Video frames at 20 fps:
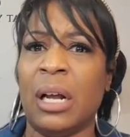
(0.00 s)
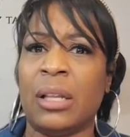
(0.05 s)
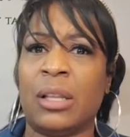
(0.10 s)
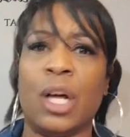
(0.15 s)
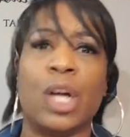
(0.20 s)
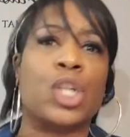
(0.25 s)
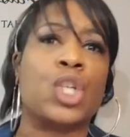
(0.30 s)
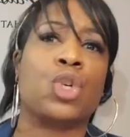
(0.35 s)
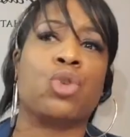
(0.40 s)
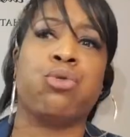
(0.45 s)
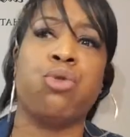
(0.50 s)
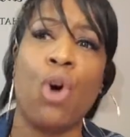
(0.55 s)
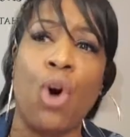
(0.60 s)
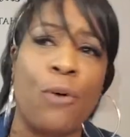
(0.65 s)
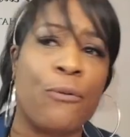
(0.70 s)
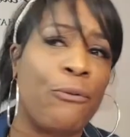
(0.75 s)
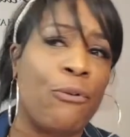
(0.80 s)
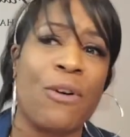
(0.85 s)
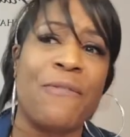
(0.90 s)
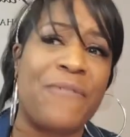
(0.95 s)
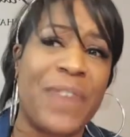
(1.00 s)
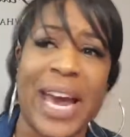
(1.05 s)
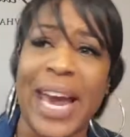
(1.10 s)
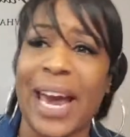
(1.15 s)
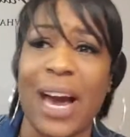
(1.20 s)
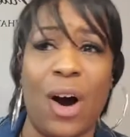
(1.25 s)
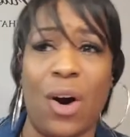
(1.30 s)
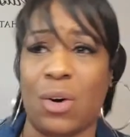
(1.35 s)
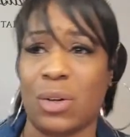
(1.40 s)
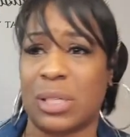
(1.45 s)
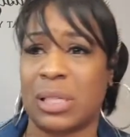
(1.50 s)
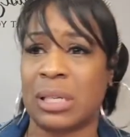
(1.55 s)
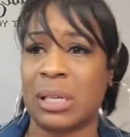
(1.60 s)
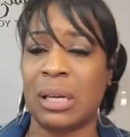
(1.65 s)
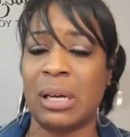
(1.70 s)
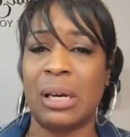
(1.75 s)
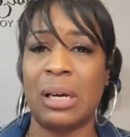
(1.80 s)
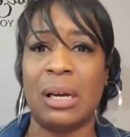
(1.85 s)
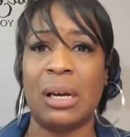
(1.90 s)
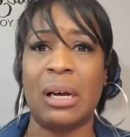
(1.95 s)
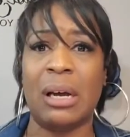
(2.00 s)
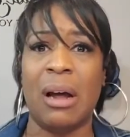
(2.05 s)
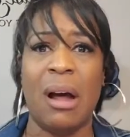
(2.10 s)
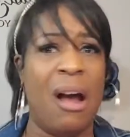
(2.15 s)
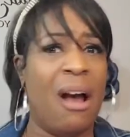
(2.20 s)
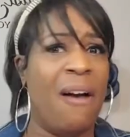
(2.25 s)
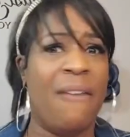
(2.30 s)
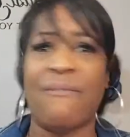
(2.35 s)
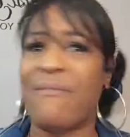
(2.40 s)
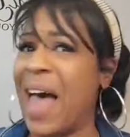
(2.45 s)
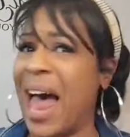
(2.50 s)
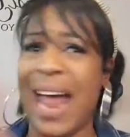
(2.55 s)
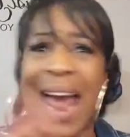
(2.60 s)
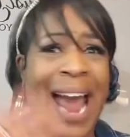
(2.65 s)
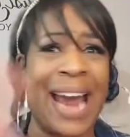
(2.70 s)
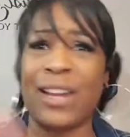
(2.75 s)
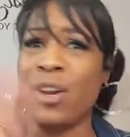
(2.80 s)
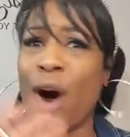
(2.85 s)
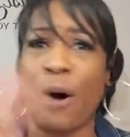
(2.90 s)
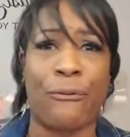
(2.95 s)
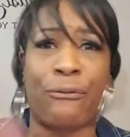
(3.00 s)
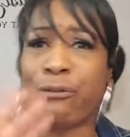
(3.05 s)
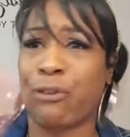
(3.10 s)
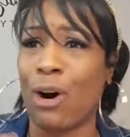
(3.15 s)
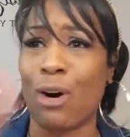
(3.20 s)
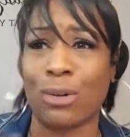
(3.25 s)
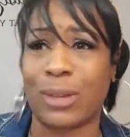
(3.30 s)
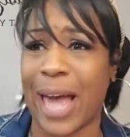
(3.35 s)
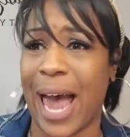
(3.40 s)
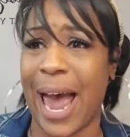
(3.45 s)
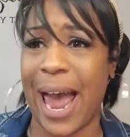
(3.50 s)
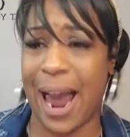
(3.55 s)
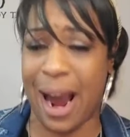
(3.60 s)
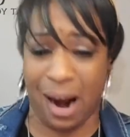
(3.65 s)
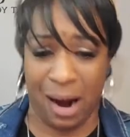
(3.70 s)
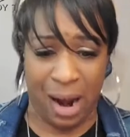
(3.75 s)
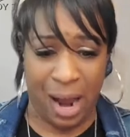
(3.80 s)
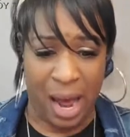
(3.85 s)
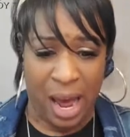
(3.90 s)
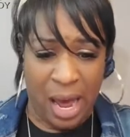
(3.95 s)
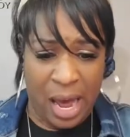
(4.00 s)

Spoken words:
The truth reveals that ain't no fruit there.